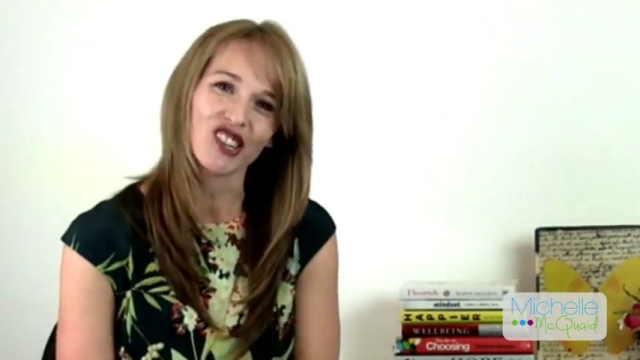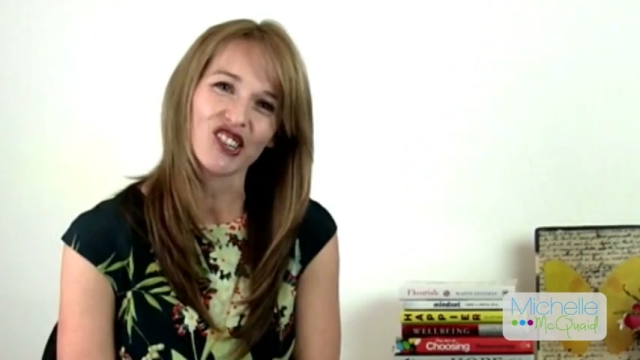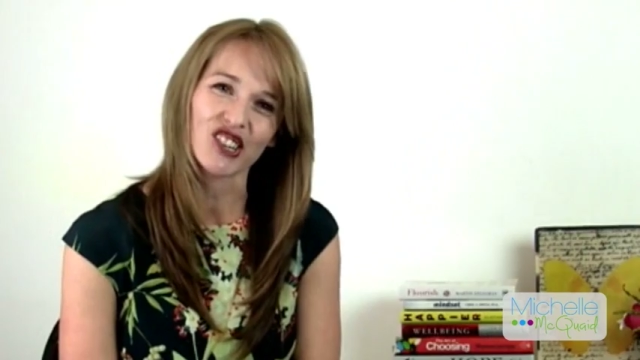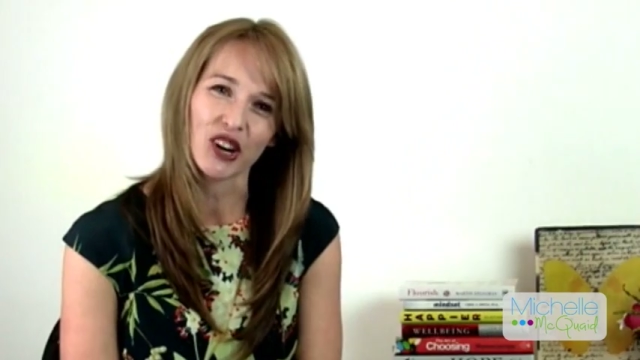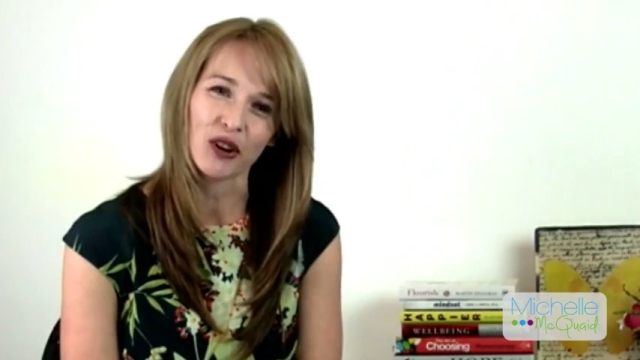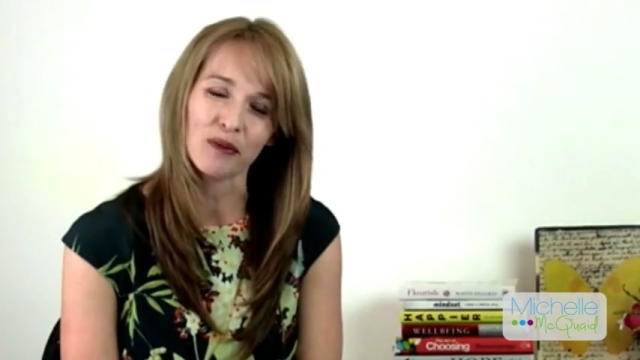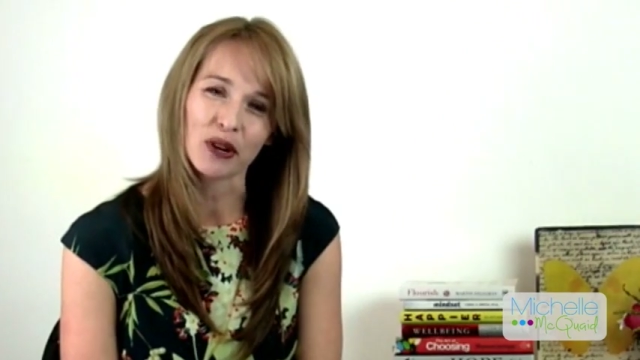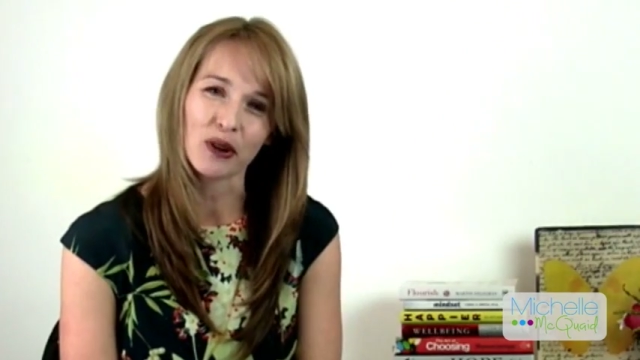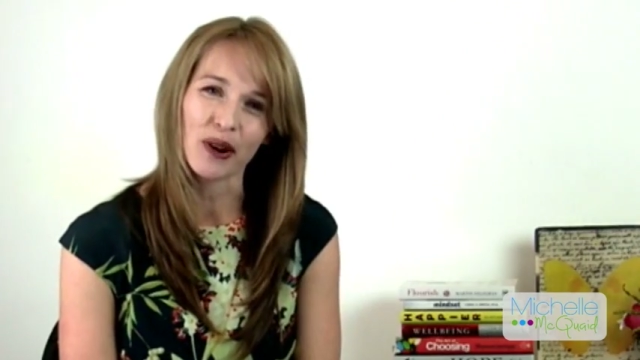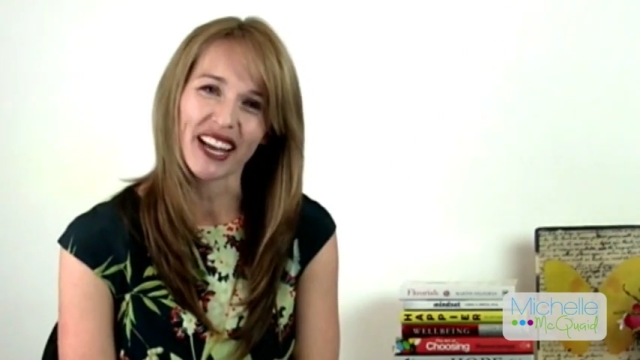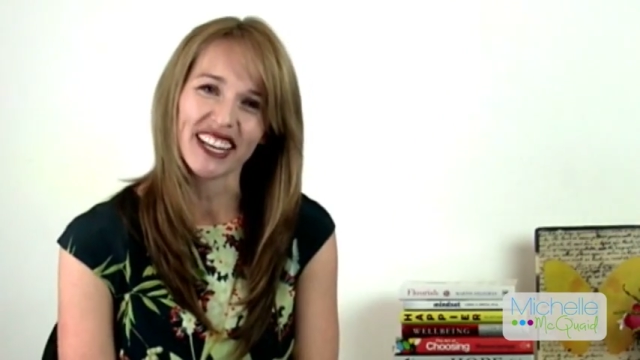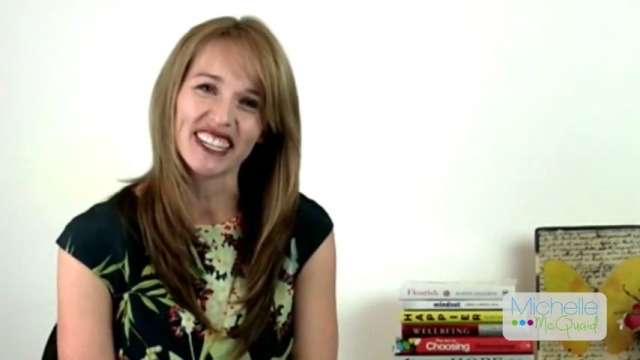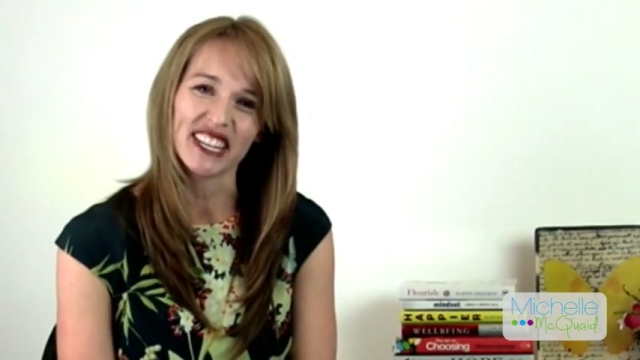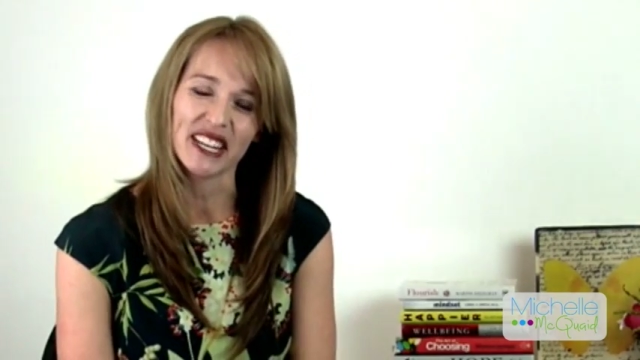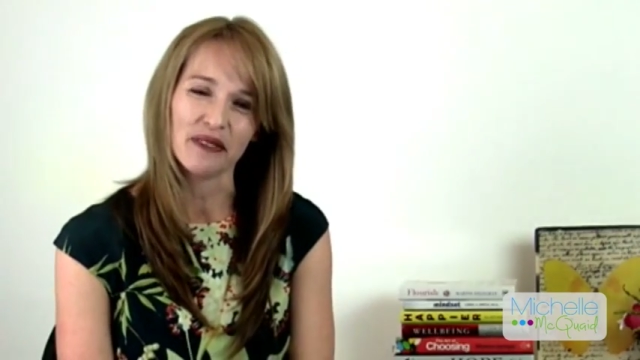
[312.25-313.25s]
Michelle
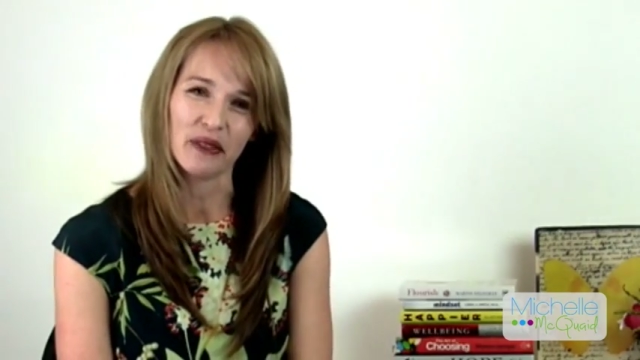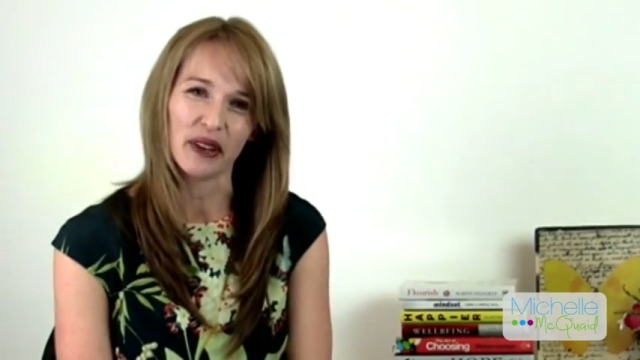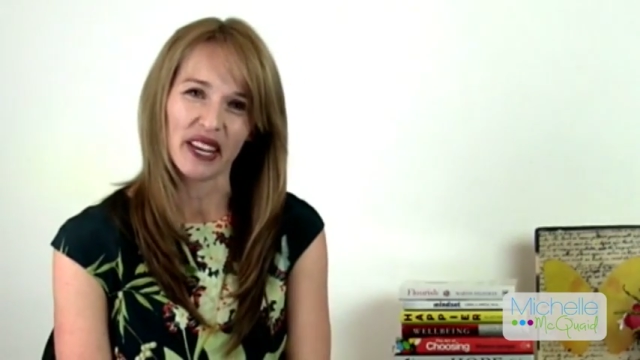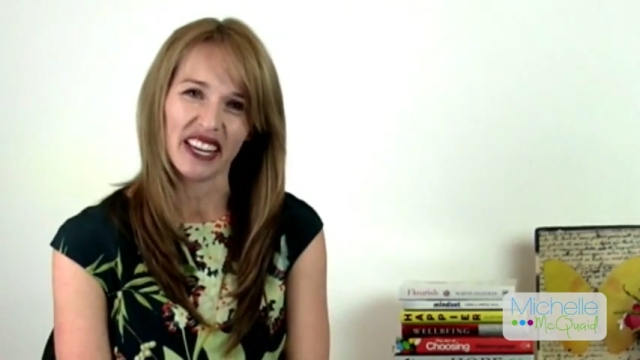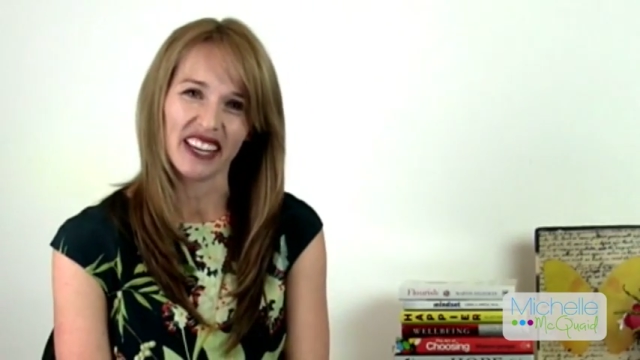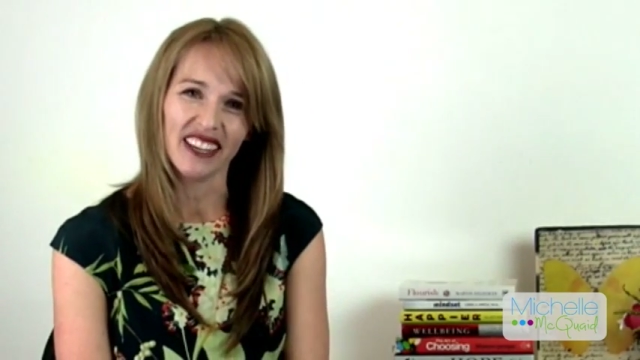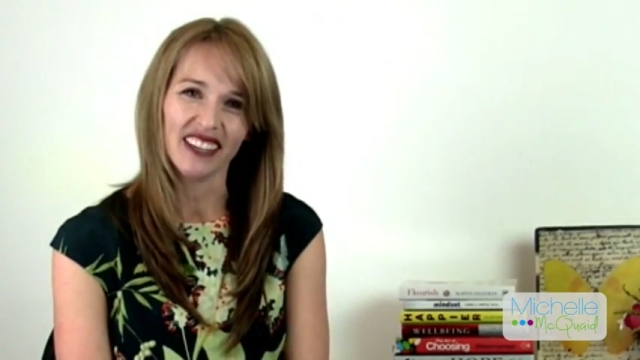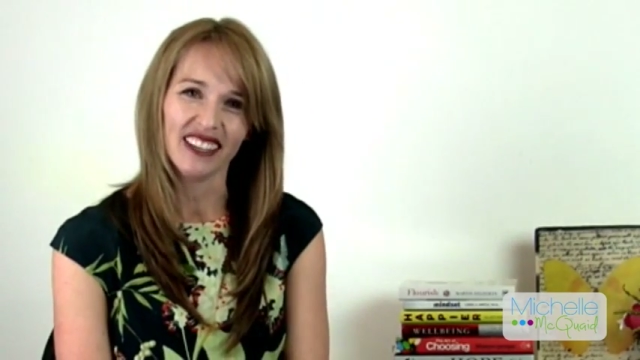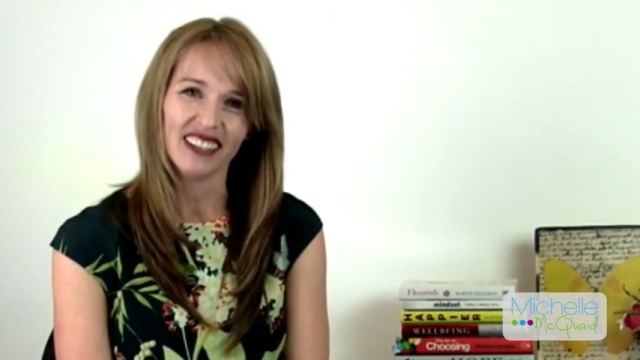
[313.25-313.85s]
McQuaid TV.